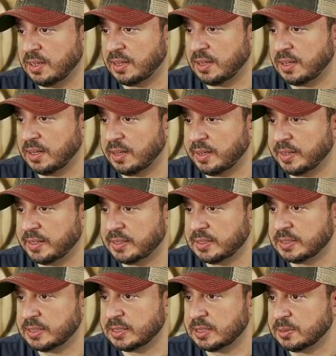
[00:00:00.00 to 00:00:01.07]

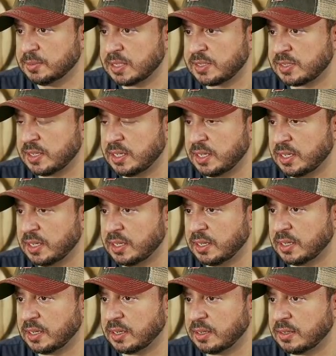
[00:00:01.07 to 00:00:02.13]
Um, let's
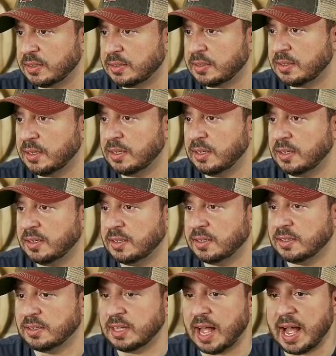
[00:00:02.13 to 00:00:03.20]
see.
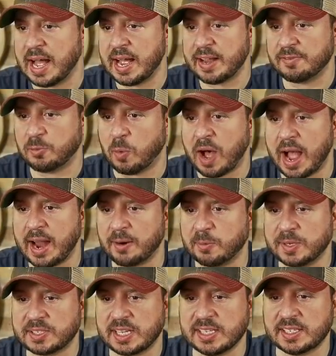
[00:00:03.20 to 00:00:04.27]
Live Wire
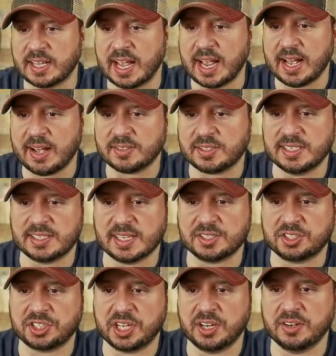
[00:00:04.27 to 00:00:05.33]
Whiskey's in the house. He says,
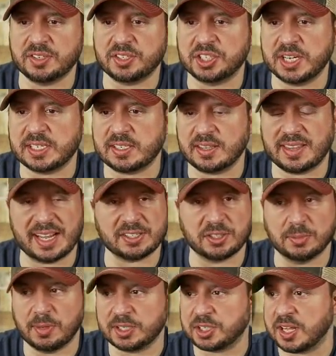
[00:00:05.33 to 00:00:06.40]
Cheers, Jason. Thanks so
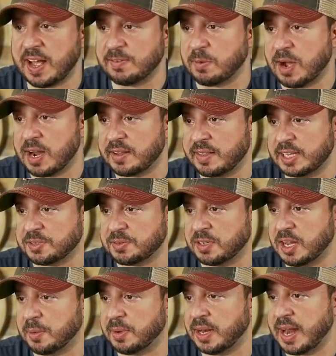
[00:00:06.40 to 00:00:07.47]
much, Live Wire. Thanks for
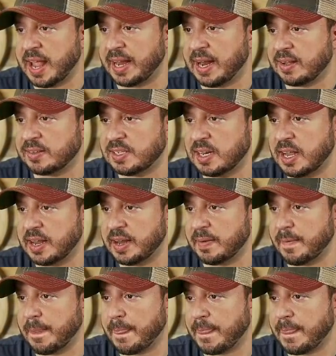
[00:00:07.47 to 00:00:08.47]
coming and hanging out tonight.